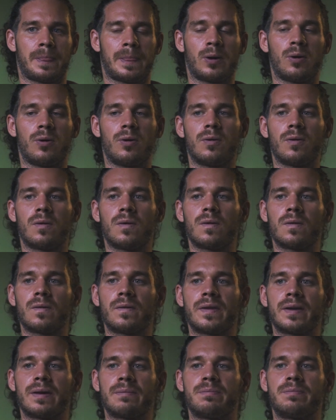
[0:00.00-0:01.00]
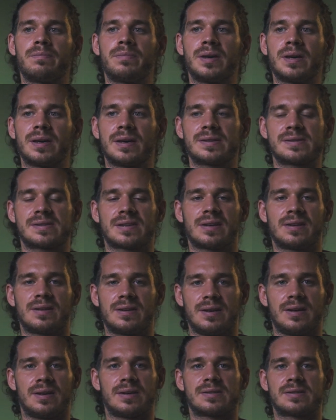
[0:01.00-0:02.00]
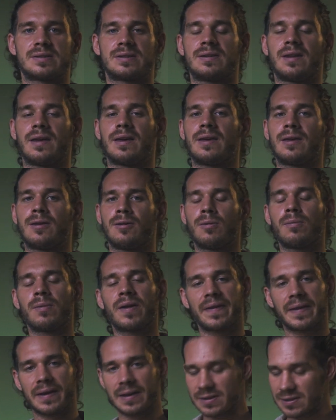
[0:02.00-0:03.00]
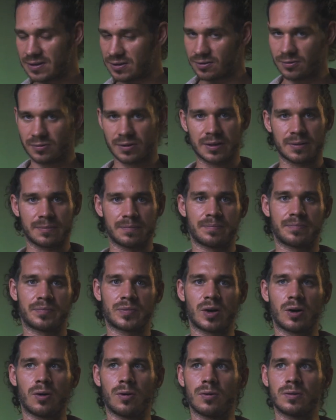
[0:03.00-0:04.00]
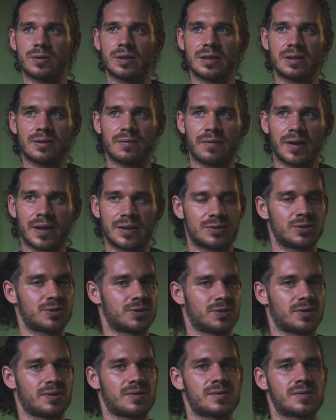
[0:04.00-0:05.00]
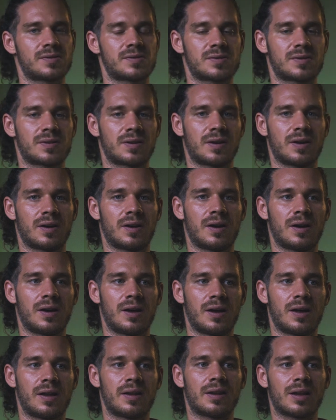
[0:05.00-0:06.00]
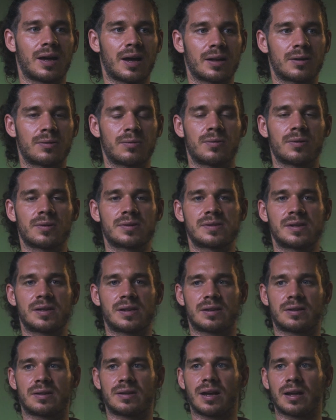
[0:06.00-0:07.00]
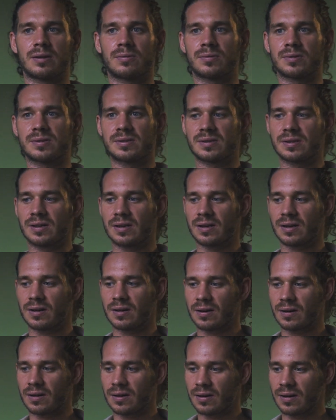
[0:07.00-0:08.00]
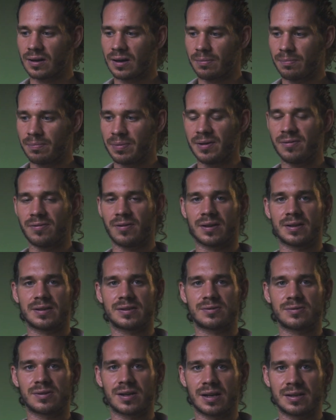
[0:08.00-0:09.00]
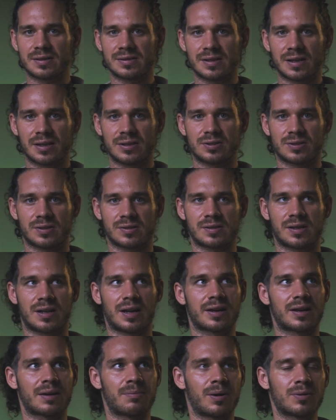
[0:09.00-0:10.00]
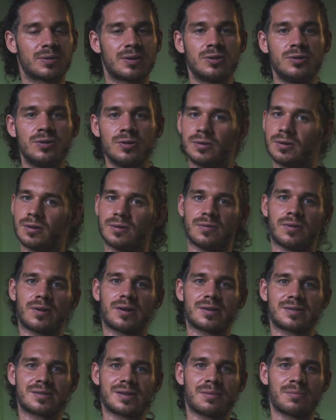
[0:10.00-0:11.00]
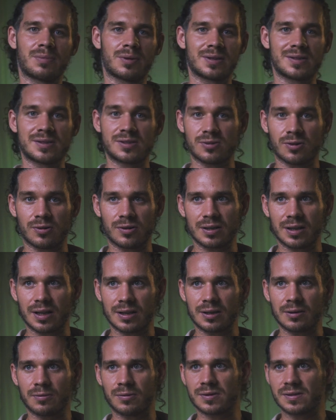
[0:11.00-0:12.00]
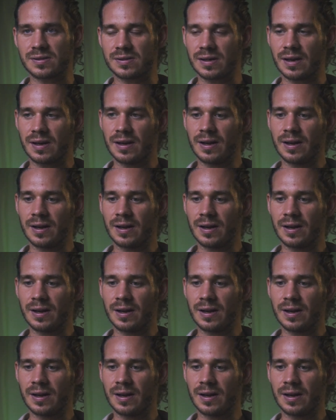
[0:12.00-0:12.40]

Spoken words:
all the biggest ideas in the human history, all the inventions, that was it. That was the epiphanies, realizations. Like about the Newton, for example, the story that he was